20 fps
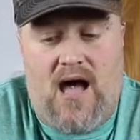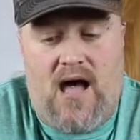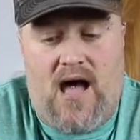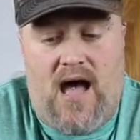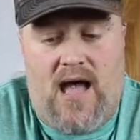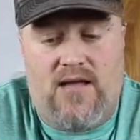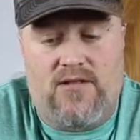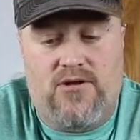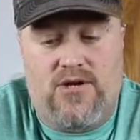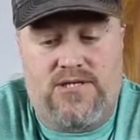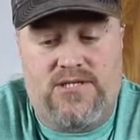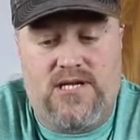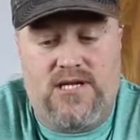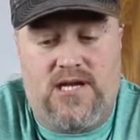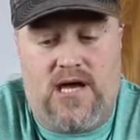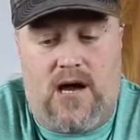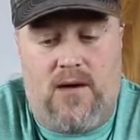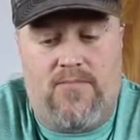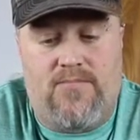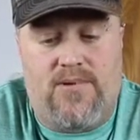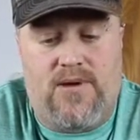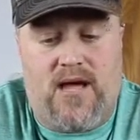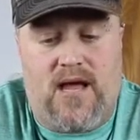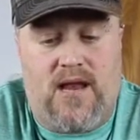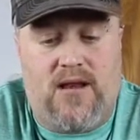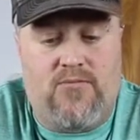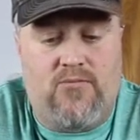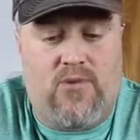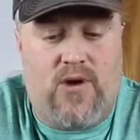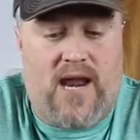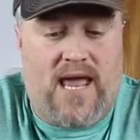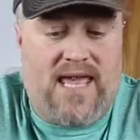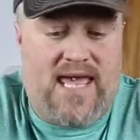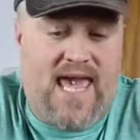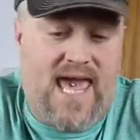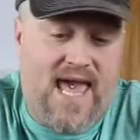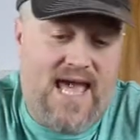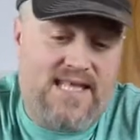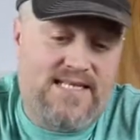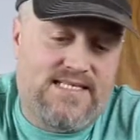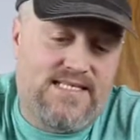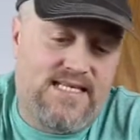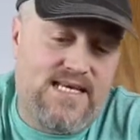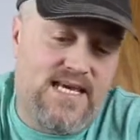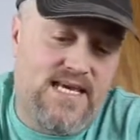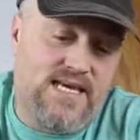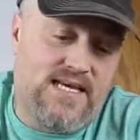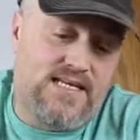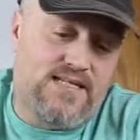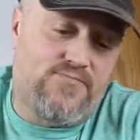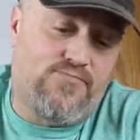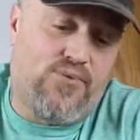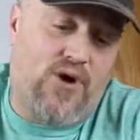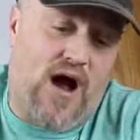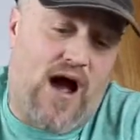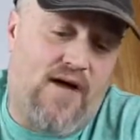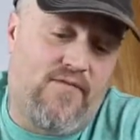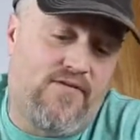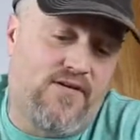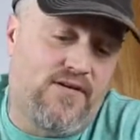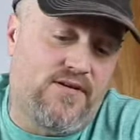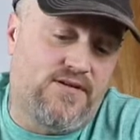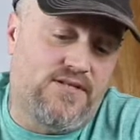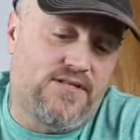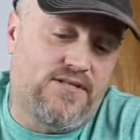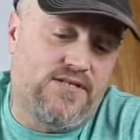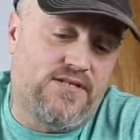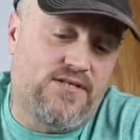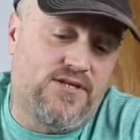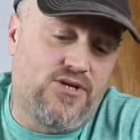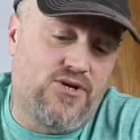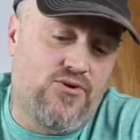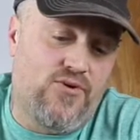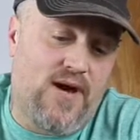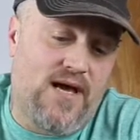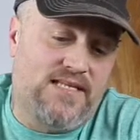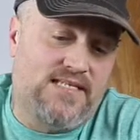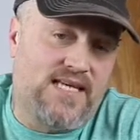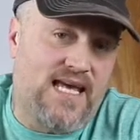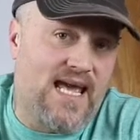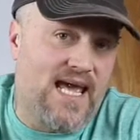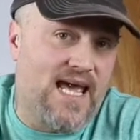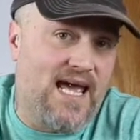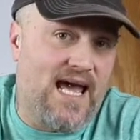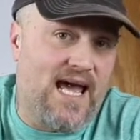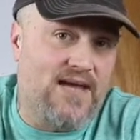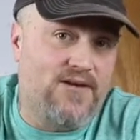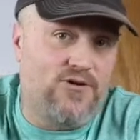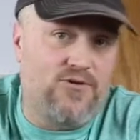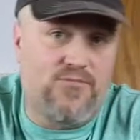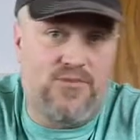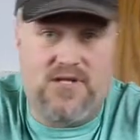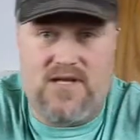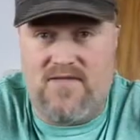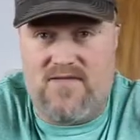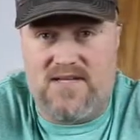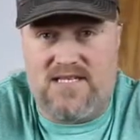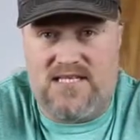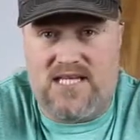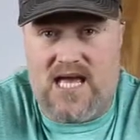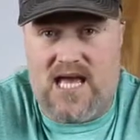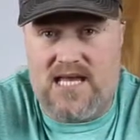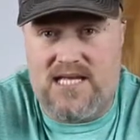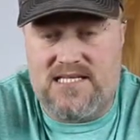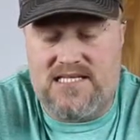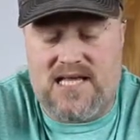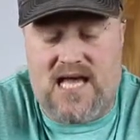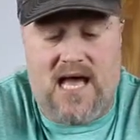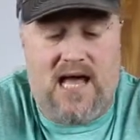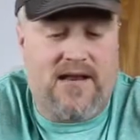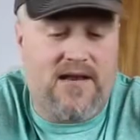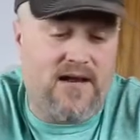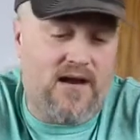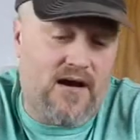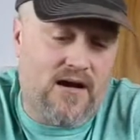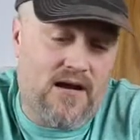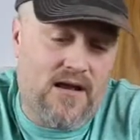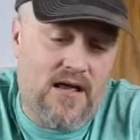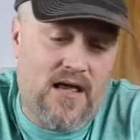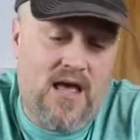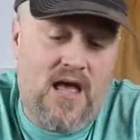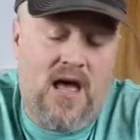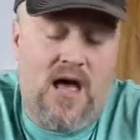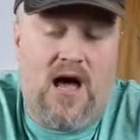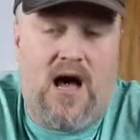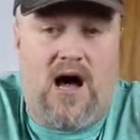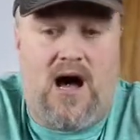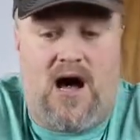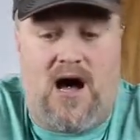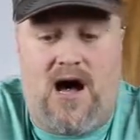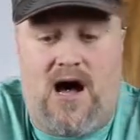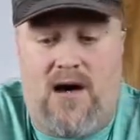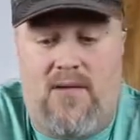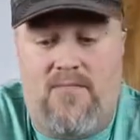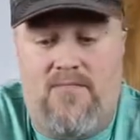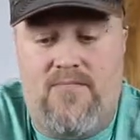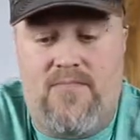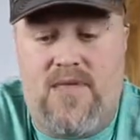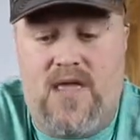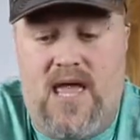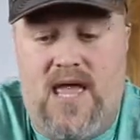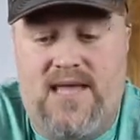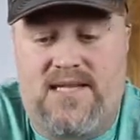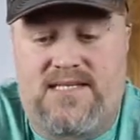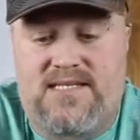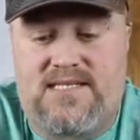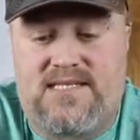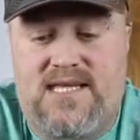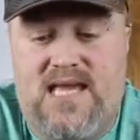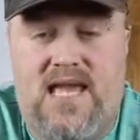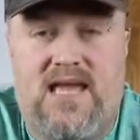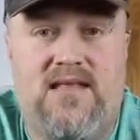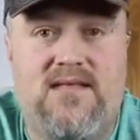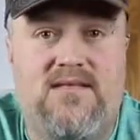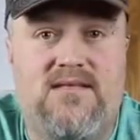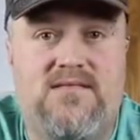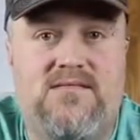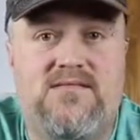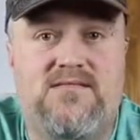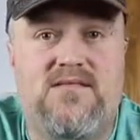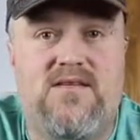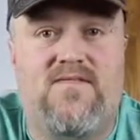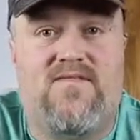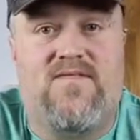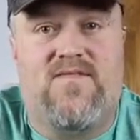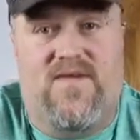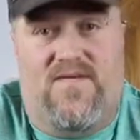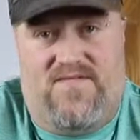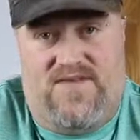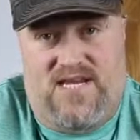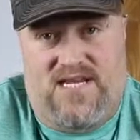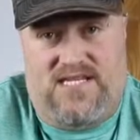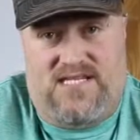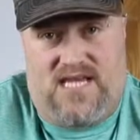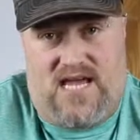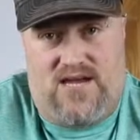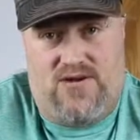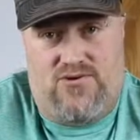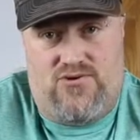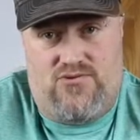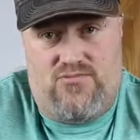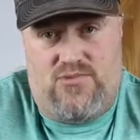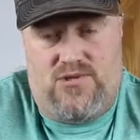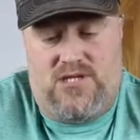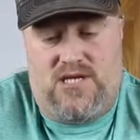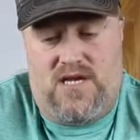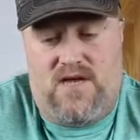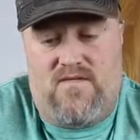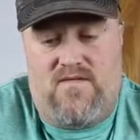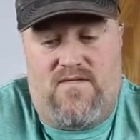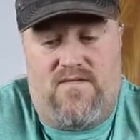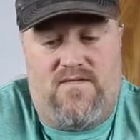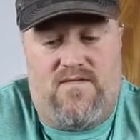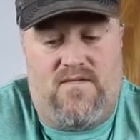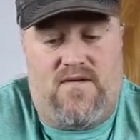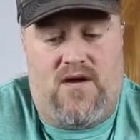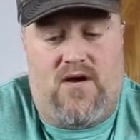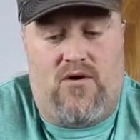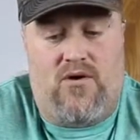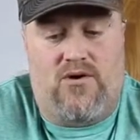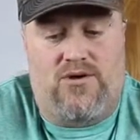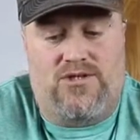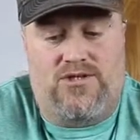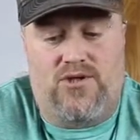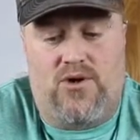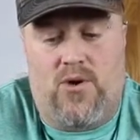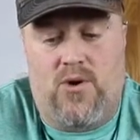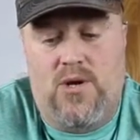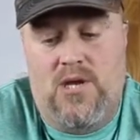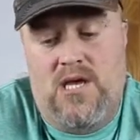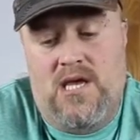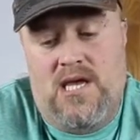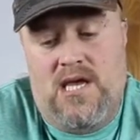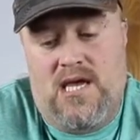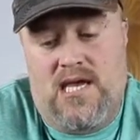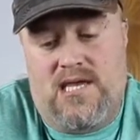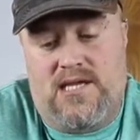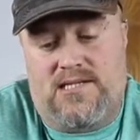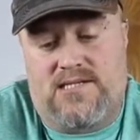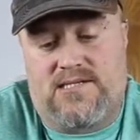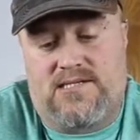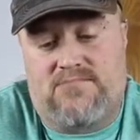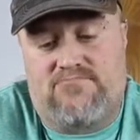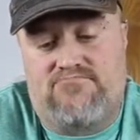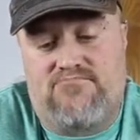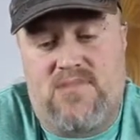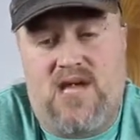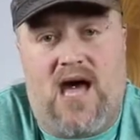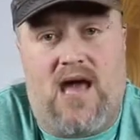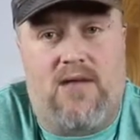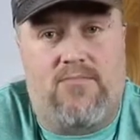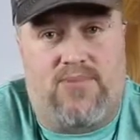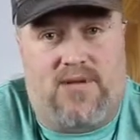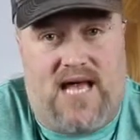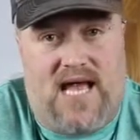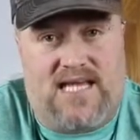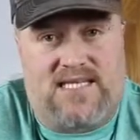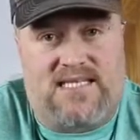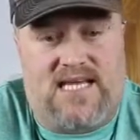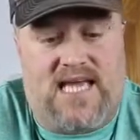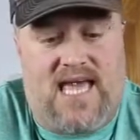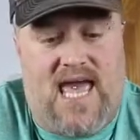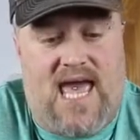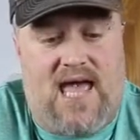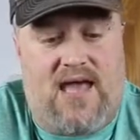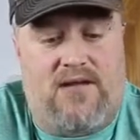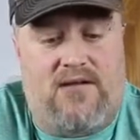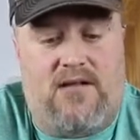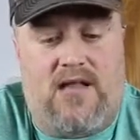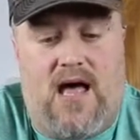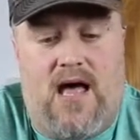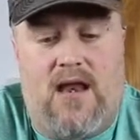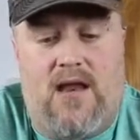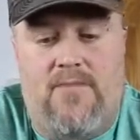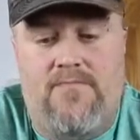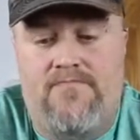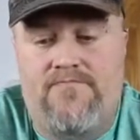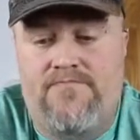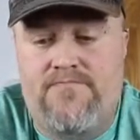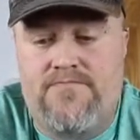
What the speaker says: I looked it up, and what I can see is Providence, USA. I do believe it says on there. It's in the 50s, I do believe. Also, it's got a plastic handle on it.